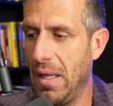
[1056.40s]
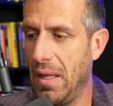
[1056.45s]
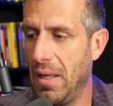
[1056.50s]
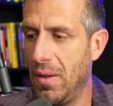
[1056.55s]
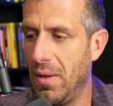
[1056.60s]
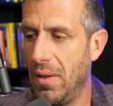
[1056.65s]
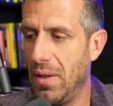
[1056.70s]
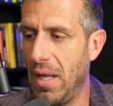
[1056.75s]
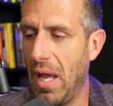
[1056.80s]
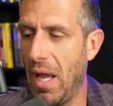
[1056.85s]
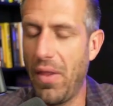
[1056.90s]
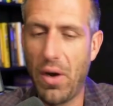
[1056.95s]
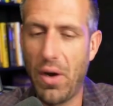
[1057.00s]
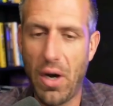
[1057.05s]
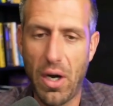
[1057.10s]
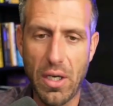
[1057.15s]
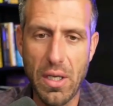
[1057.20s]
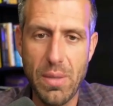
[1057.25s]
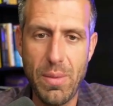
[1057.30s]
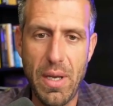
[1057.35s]
the other
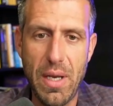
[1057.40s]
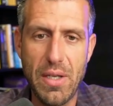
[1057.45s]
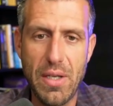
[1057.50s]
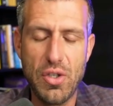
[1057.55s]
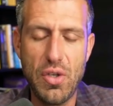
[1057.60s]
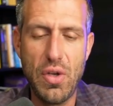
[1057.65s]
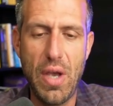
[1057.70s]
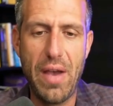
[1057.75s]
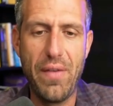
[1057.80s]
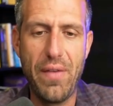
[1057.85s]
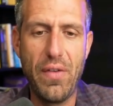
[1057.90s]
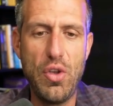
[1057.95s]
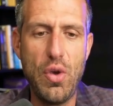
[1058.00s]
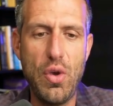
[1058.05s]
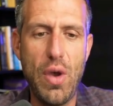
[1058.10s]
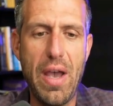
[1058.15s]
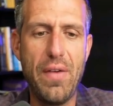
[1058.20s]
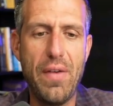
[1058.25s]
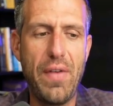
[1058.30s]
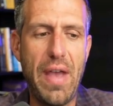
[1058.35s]
argument is you have
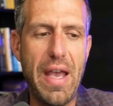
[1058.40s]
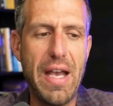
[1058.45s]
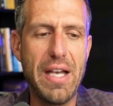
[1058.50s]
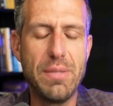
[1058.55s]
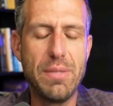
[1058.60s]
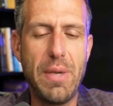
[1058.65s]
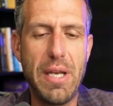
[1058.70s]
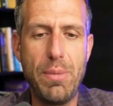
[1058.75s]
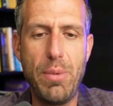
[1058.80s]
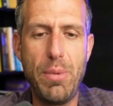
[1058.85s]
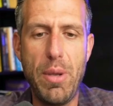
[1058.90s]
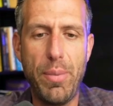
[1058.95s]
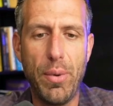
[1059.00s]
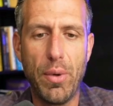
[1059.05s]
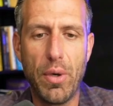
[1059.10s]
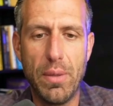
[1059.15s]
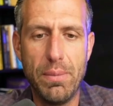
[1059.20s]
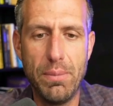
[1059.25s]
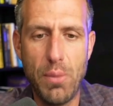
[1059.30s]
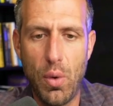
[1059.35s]
you have as many people
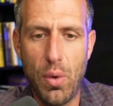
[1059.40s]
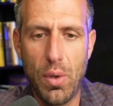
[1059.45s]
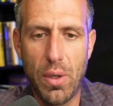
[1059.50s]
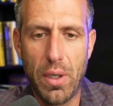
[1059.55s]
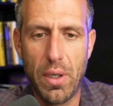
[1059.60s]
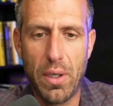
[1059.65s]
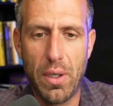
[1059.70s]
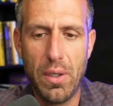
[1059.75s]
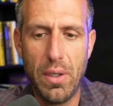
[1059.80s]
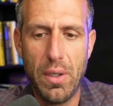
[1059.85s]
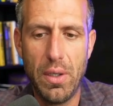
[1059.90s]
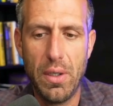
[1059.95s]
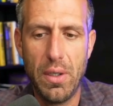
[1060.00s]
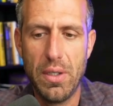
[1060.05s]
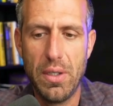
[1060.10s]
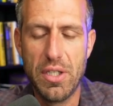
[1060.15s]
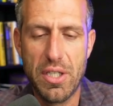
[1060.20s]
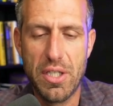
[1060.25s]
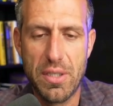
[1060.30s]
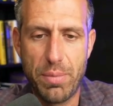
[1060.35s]
or more
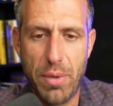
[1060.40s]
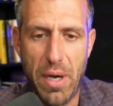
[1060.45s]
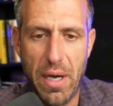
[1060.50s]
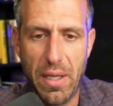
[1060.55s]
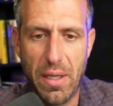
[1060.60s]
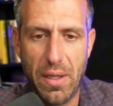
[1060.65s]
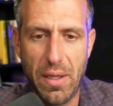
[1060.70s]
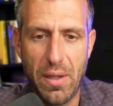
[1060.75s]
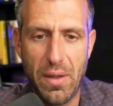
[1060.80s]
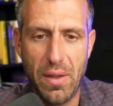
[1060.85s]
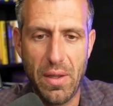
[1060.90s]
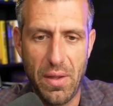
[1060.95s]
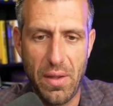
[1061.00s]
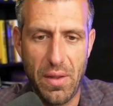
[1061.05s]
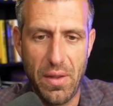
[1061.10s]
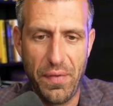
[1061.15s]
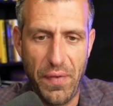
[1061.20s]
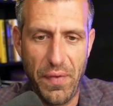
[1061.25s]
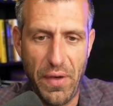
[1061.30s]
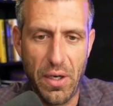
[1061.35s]
spreading the,
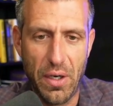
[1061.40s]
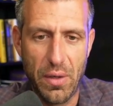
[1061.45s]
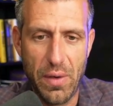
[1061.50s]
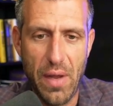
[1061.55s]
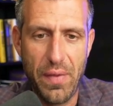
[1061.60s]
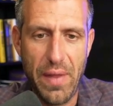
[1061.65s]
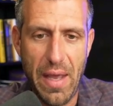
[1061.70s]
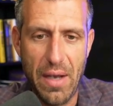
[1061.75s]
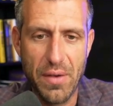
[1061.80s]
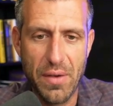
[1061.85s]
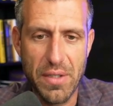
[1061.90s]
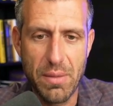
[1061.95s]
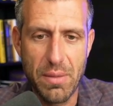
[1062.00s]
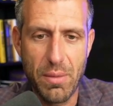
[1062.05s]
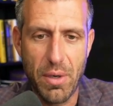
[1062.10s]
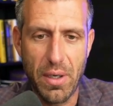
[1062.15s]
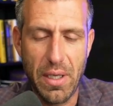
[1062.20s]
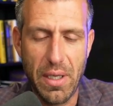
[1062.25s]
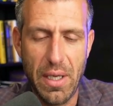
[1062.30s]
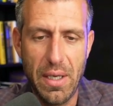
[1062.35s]
the fear around the housing
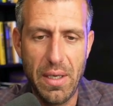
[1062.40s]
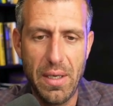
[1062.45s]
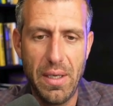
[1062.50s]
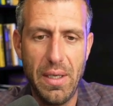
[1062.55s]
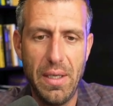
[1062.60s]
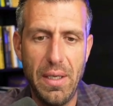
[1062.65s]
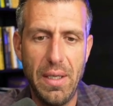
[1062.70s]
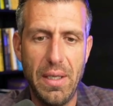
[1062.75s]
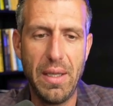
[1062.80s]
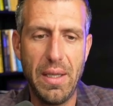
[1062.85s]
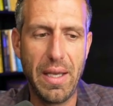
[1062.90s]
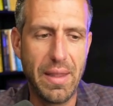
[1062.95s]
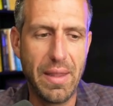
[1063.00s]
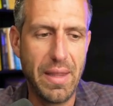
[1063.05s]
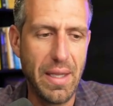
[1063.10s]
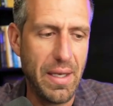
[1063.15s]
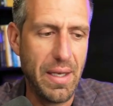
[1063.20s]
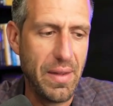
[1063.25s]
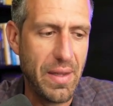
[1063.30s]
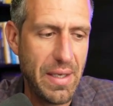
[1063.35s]
market, like
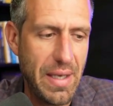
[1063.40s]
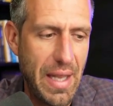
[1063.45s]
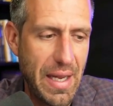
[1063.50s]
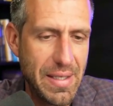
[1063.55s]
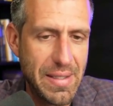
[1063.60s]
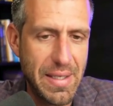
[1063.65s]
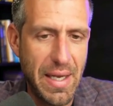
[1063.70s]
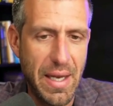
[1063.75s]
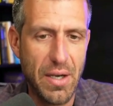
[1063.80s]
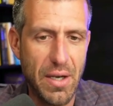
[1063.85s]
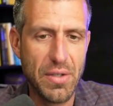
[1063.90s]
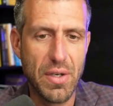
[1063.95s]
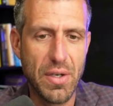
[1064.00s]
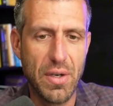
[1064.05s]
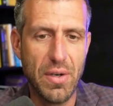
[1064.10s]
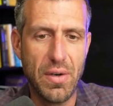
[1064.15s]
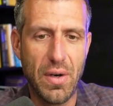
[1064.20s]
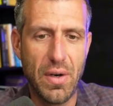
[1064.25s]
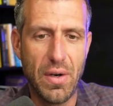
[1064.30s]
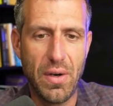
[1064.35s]
the the naysayers
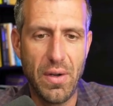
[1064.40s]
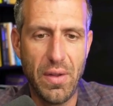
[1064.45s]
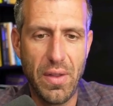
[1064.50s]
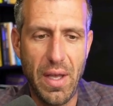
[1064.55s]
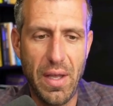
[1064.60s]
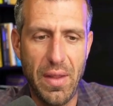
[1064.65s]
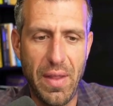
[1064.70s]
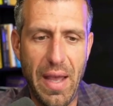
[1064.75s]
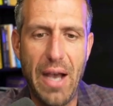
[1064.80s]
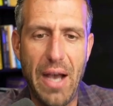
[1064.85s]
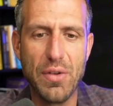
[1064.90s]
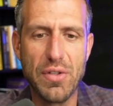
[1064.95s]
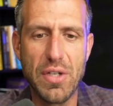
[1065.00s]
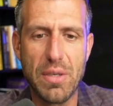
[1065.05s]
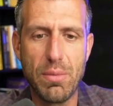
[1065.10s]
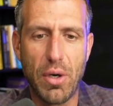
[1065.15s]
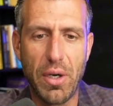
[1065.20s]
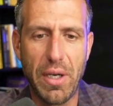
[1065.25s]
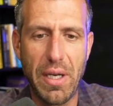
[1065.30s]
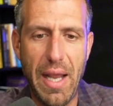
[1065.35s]
or, or the, the
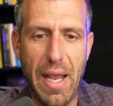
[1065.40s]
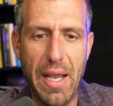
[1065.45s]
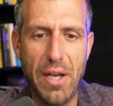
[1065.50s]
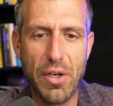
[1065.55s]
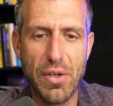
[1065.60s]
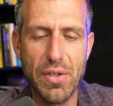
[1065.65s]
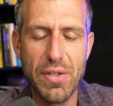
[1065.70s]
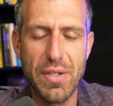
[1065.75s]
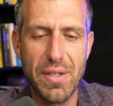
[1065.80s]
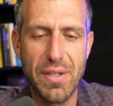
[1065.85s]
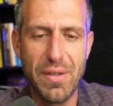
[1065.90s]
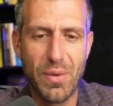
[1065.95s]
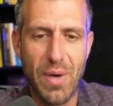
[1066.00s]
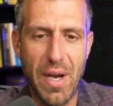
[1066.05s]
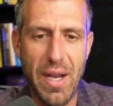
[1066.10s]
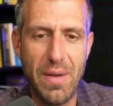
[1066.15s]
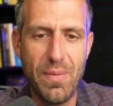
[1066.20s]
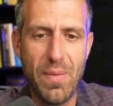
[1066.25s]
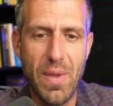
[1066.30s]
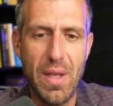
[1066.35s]
housing market haters,
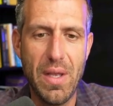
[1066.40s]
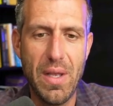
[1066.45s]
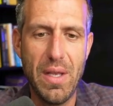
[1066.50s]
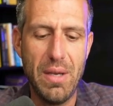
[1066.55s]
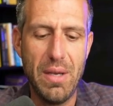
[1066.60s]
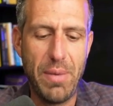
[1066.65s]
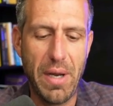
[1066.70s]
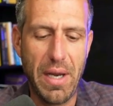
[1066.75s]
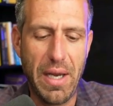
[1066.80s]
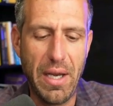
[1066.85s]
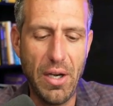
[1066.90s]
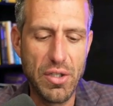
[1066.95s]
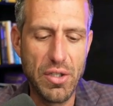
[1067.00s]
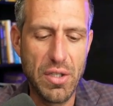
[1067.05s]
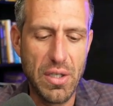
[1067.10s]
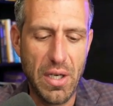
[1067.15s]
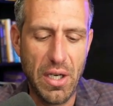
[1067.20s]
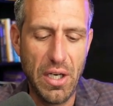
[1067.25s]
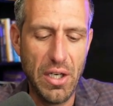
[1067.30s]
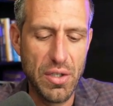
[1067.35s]
right? But here's
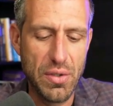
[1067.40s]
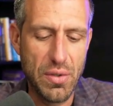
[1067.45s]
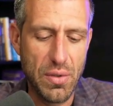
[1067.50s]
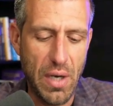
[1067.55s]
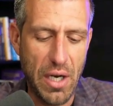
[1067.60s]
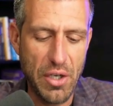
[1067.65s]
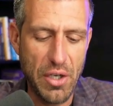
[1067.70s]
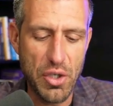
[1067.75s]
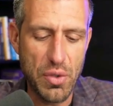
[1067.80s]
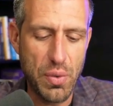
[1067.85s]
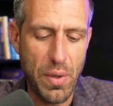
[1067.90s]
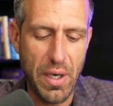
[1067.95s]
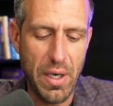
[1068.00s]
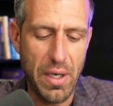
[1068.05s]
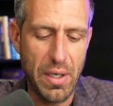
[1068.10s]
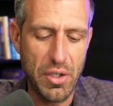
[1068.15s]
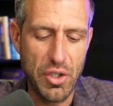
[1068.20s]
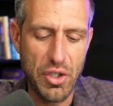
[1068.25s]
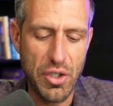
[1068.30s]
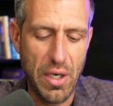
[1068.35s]
yeah. here's I just
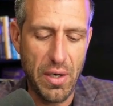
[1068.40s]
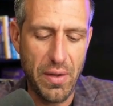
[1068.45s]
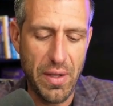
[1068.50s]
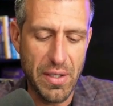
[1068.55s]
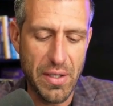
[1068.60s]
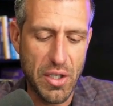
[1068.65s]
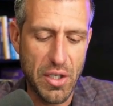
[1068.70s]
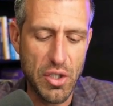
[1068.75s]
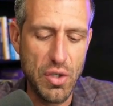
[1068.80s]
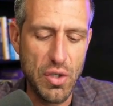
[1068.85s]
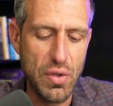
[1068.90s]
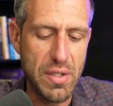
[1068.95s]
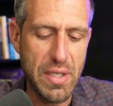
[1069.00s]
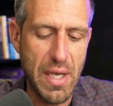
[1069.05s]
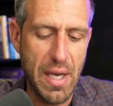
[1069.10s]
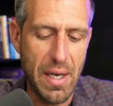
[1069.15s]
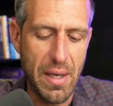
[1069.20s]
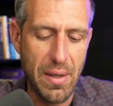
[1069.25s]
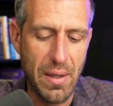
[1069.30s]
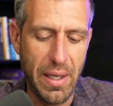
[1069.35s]
want to share this because you
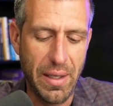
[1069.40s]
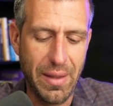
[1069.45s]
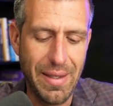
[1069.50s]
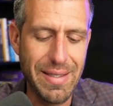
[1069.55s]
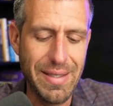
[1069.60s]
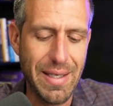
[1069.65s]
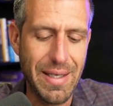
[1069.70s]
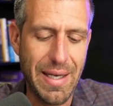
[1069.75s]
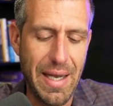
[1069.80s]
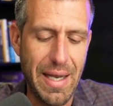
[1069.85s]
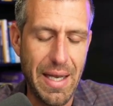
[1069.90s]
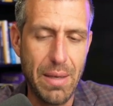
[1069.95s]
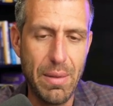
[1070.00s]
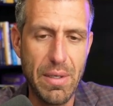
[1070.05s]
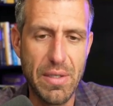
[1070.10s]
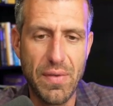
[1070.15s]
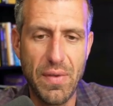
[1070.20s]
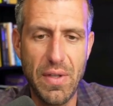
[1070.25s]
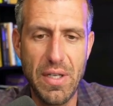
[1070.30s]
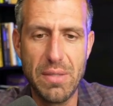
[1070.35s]
said it. Like these
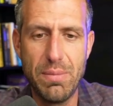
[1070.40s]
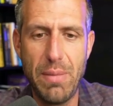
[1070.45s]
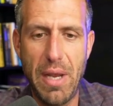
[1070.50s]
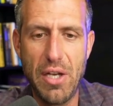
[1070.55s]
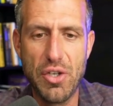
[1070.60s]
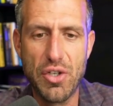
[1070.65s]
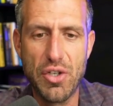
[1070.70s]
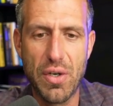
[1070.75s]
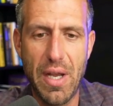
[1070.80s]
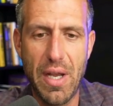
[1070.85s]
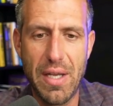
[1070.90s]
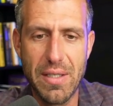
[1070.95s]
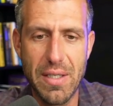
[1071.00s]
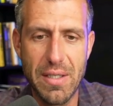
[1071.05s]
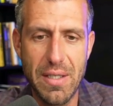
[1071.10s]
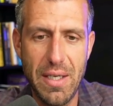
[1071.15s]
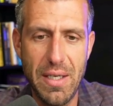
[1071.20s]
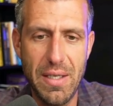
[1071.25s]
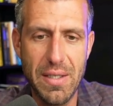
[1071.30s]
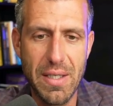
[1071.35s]
economists for these major
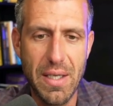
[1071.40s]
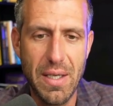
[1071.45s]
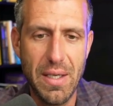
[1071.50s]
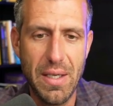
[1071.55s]
entities,